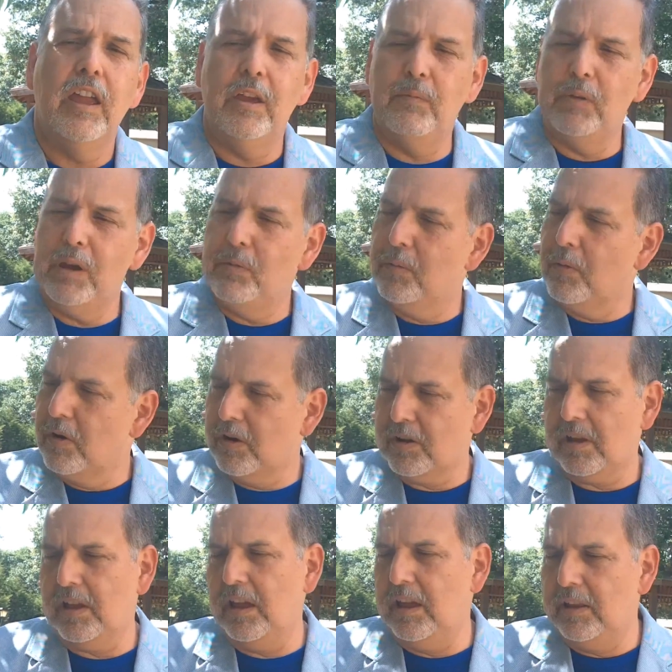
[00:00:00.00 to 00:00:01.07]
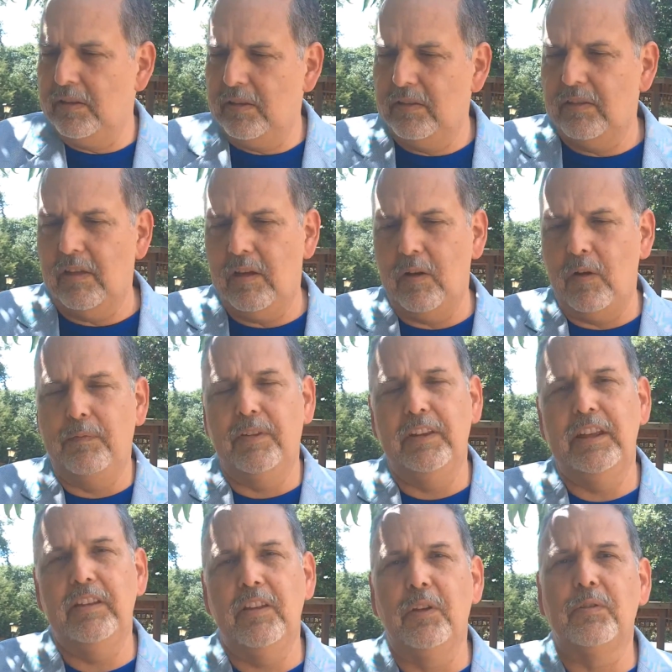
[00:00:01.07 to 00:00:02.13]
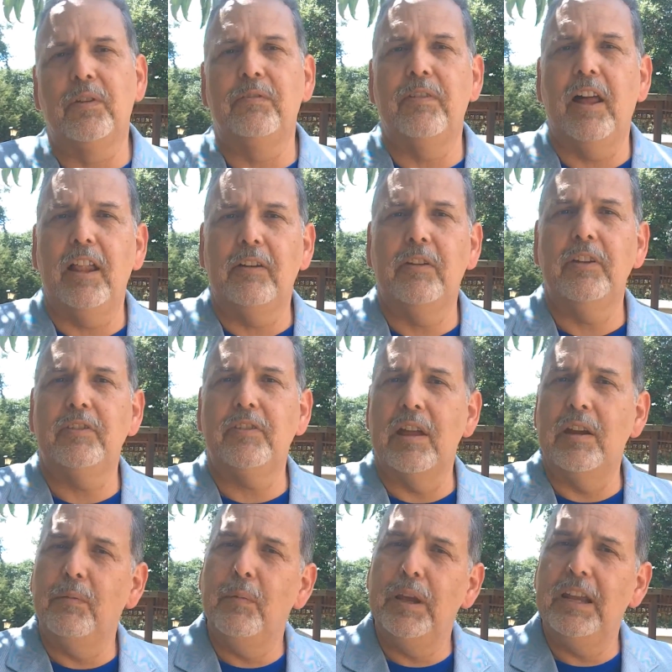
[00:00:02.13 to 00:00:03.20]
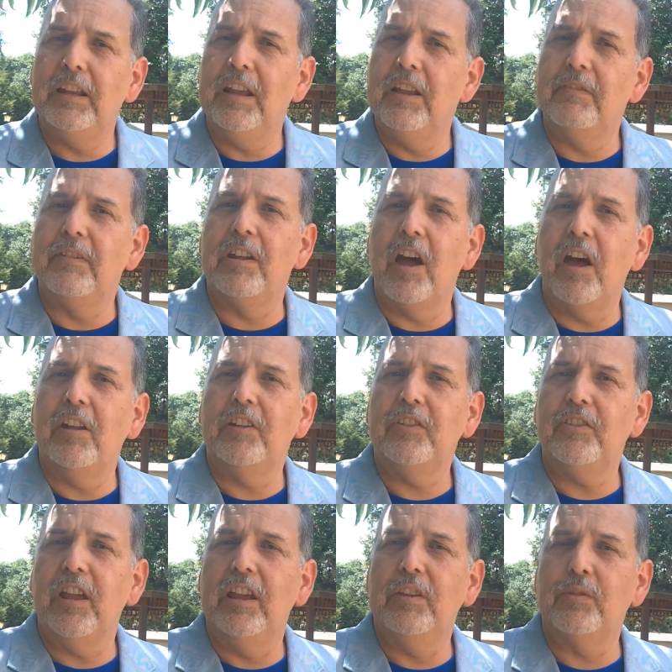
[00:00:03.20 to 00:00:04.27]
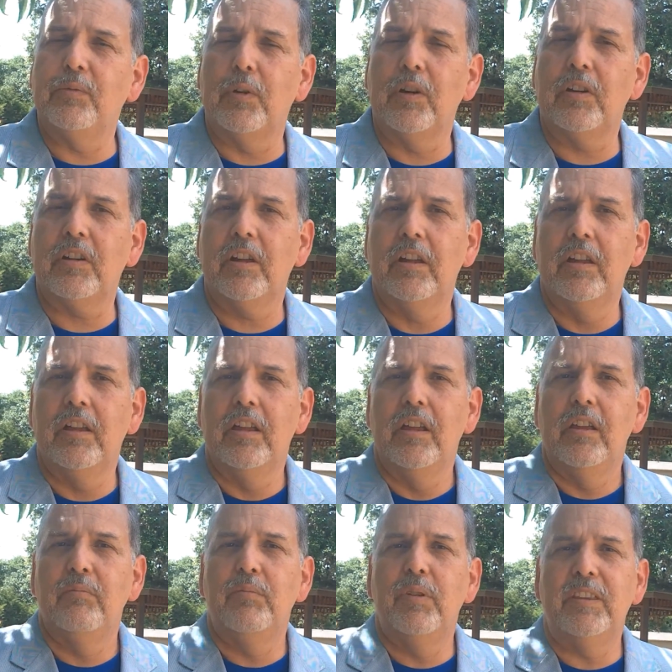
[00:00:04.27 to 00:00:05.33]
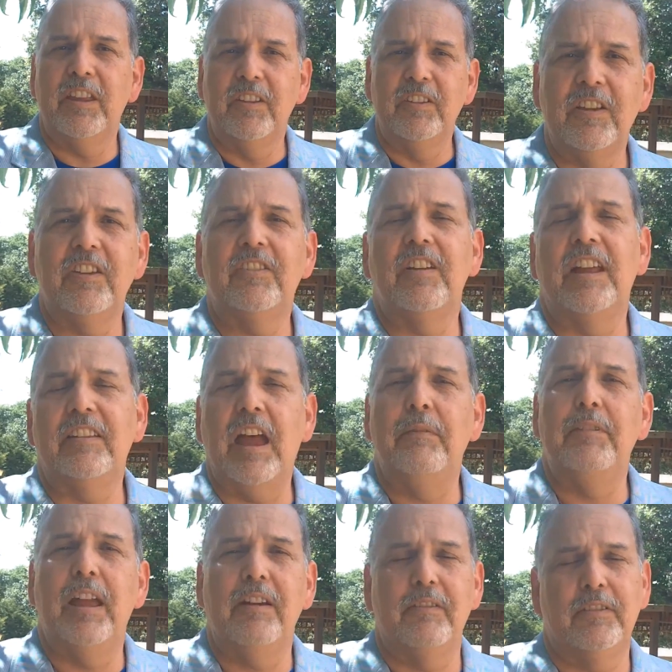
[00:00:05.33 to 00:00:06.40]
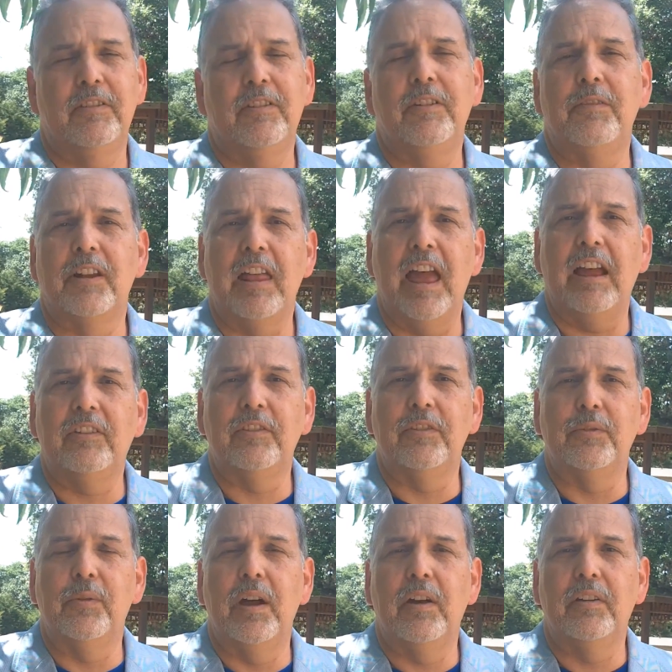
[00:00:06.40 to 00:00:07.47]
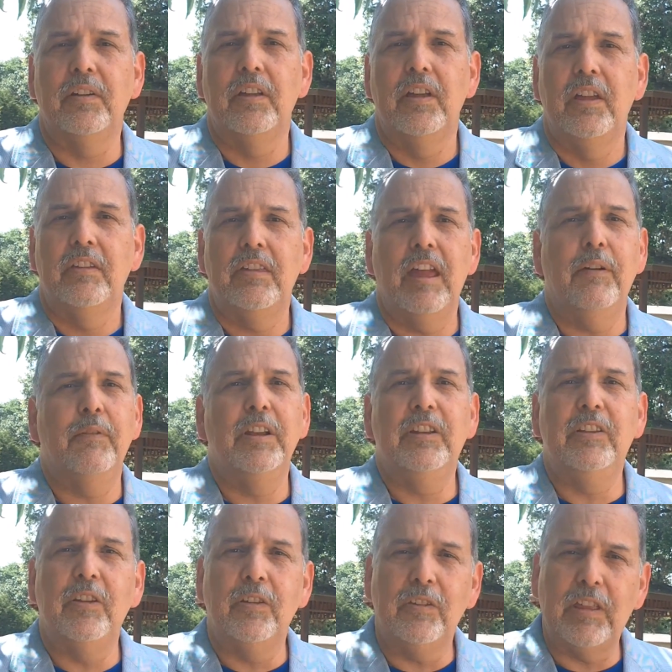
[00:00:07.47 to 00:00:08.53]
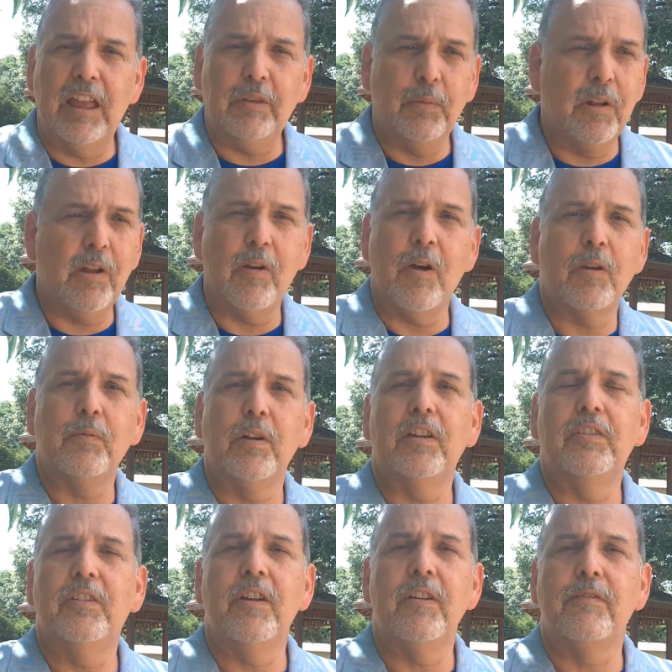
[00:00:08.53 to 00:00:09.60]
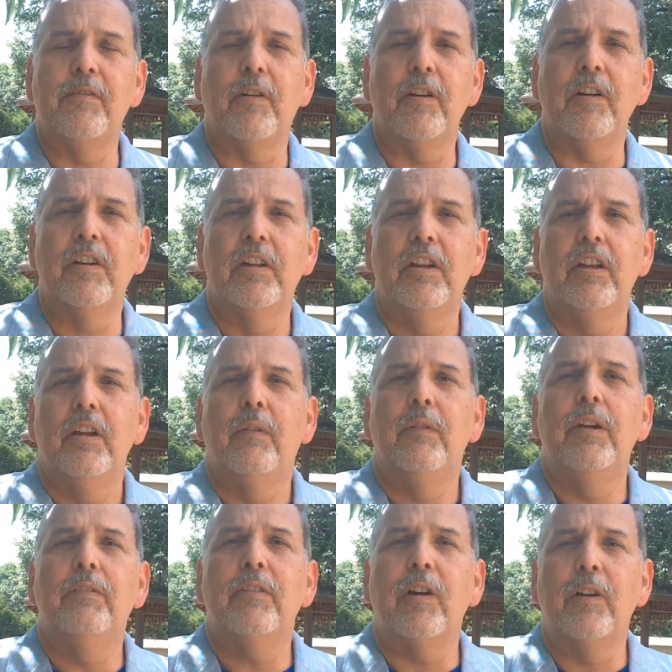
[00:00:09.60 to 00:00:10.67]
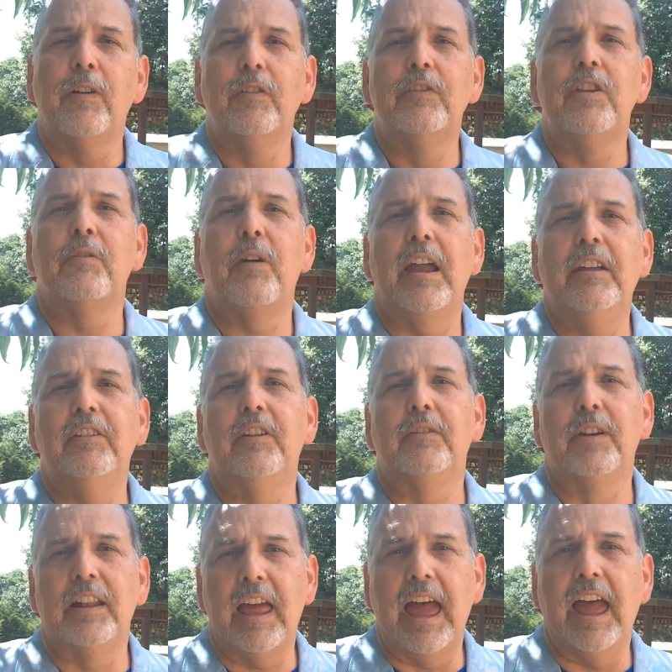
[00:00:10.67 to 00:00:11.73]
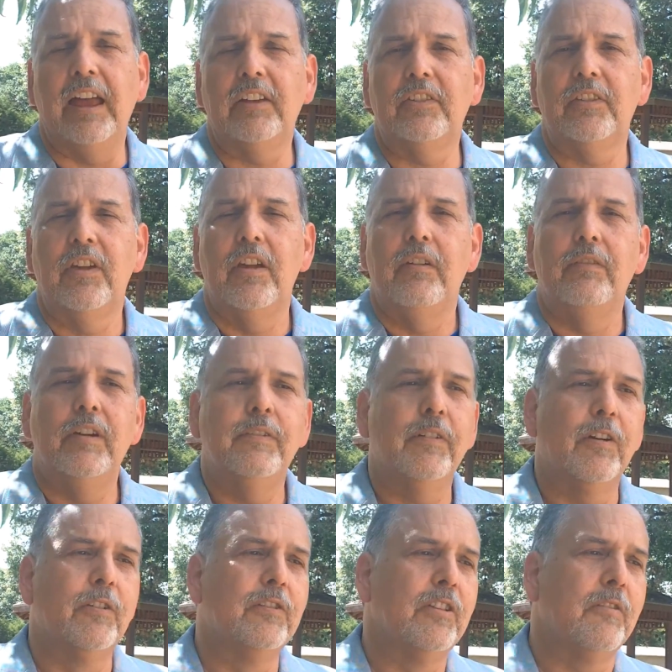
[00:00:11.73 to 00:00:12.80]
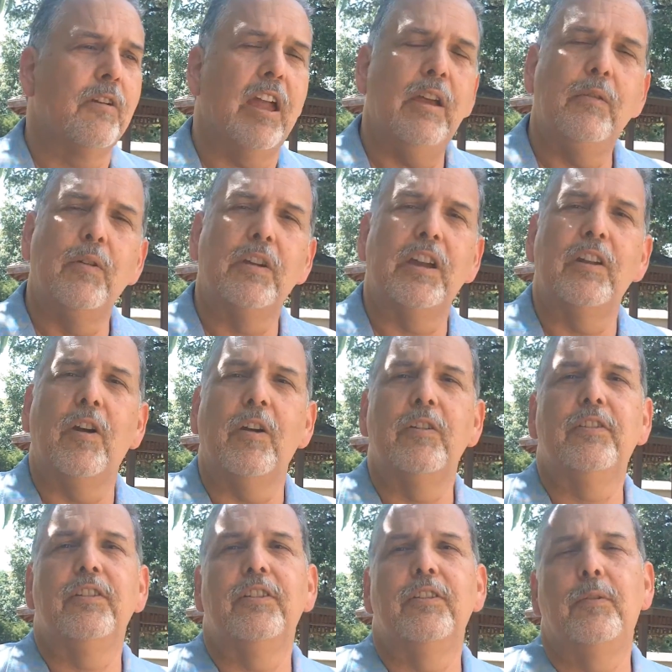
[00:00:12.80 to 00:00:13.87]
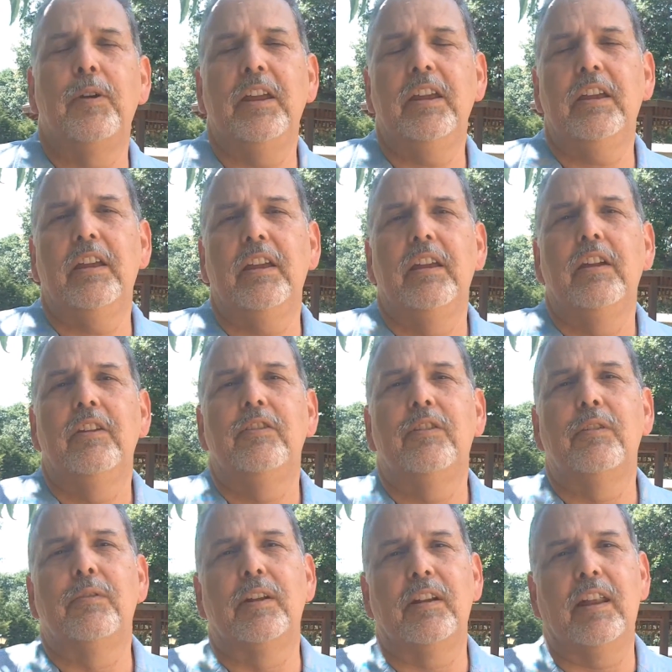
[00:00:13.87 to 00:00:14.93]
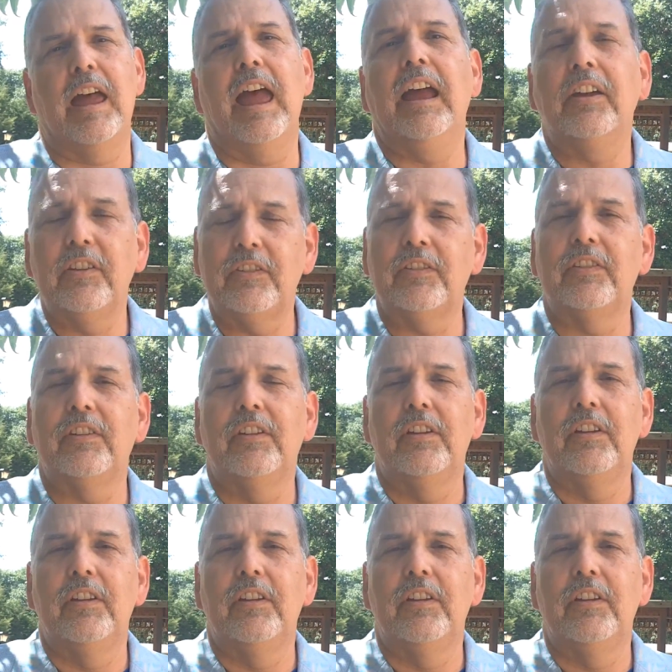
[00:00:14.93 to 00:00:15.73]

and we work, and hopefully those will follow us, that we give an honest day's work. But that's that time that to relax as well. That we do, that's what our hard work is there for. We've earned the right to relax. We've earned the right, working hard through the week, to relax.